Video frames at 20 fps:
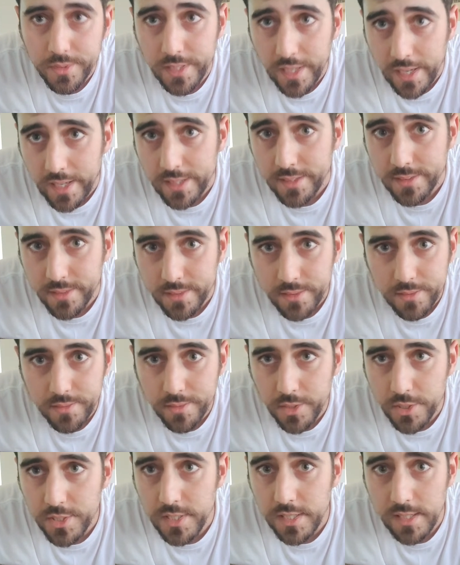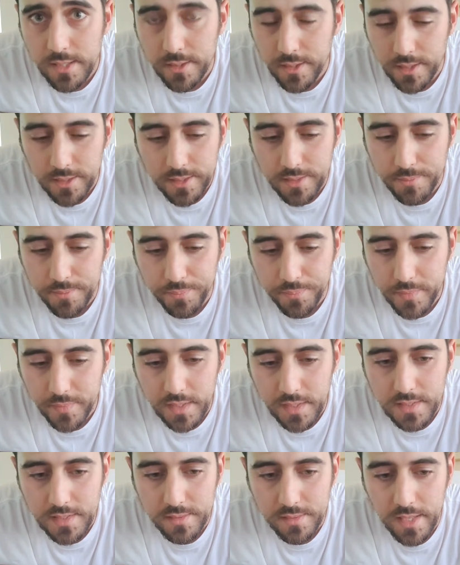Yeah, you see,
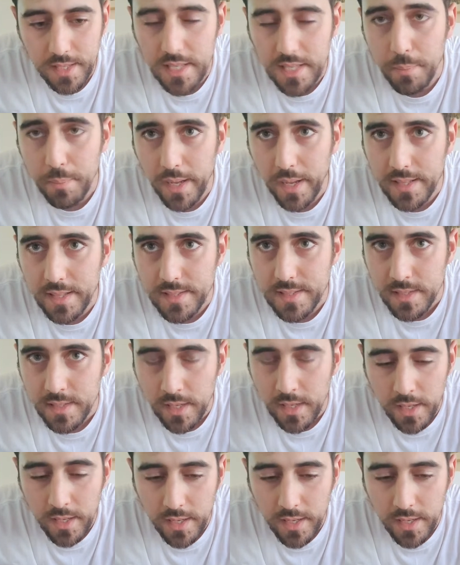it depends.